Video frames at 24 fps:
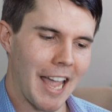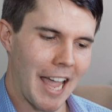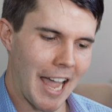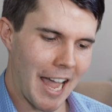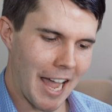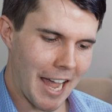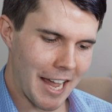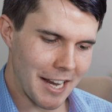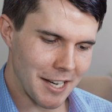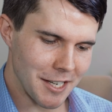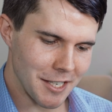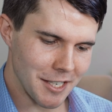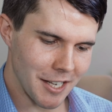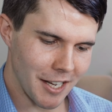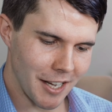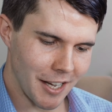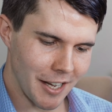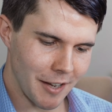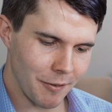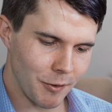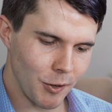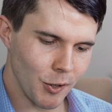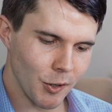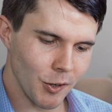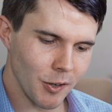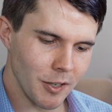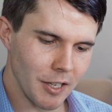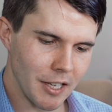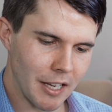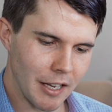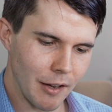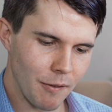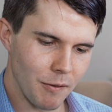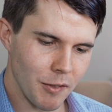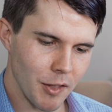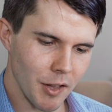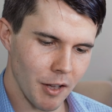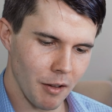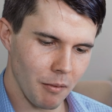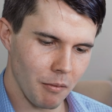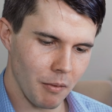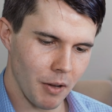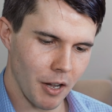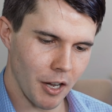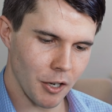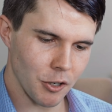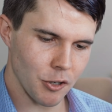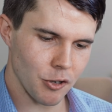And if you could give
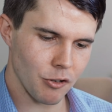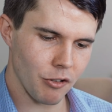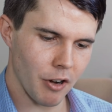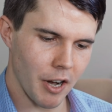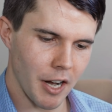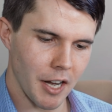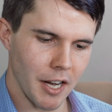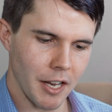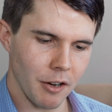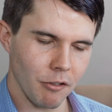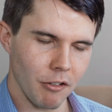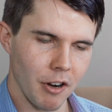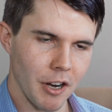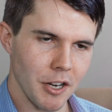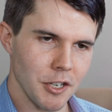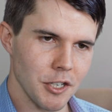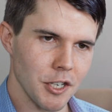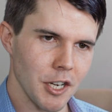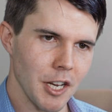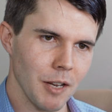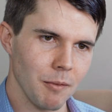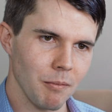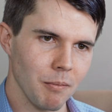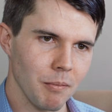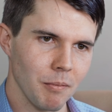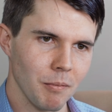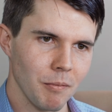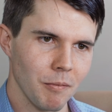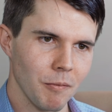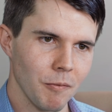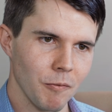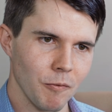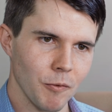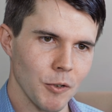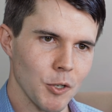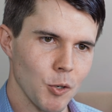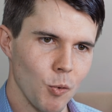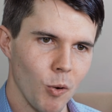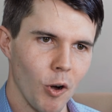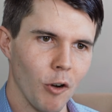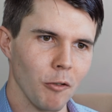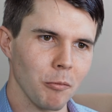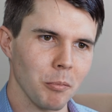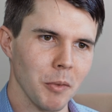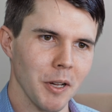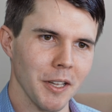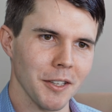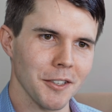them a training regime for
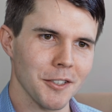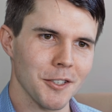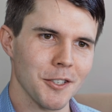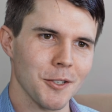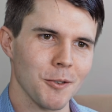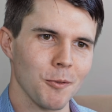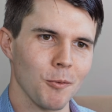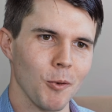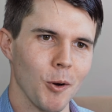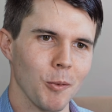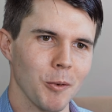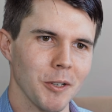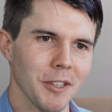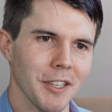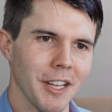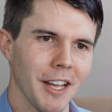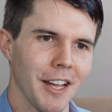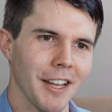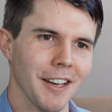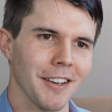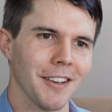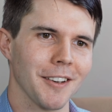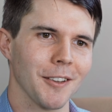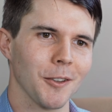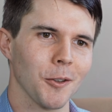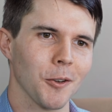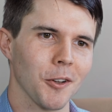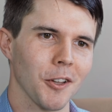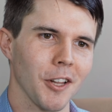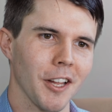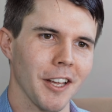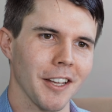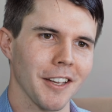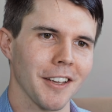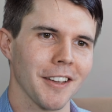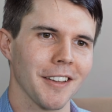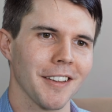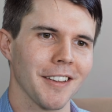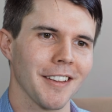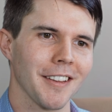12 months, what would that look like?